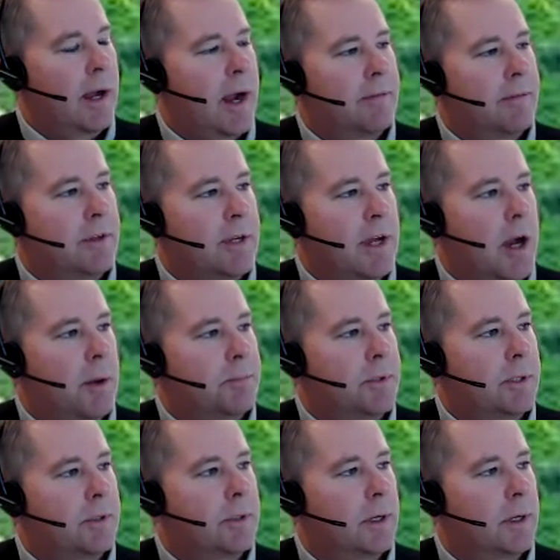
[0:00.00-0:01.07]
I've
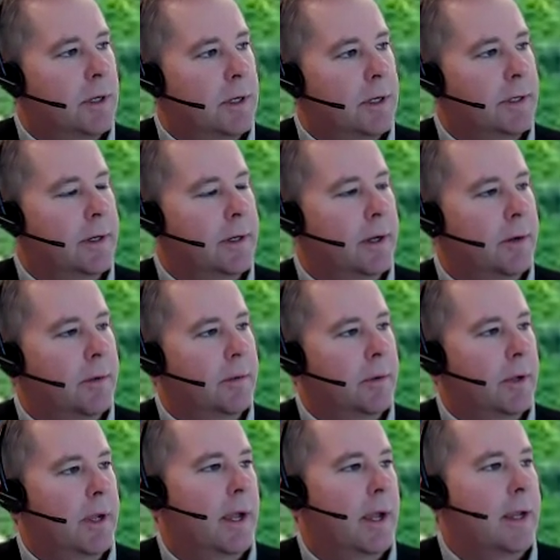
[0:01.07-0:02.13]
adopted,
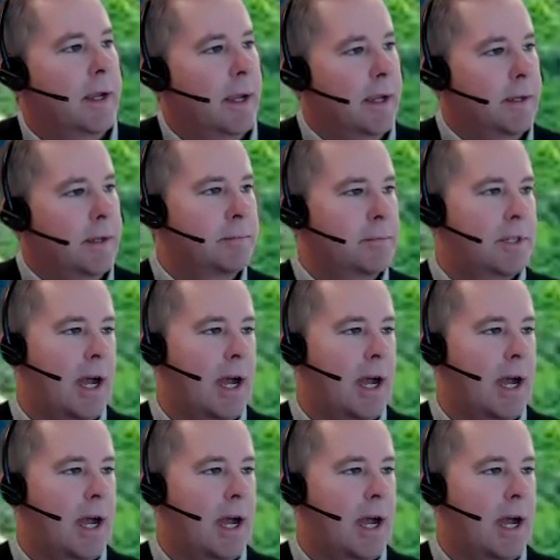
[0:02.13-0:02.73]
a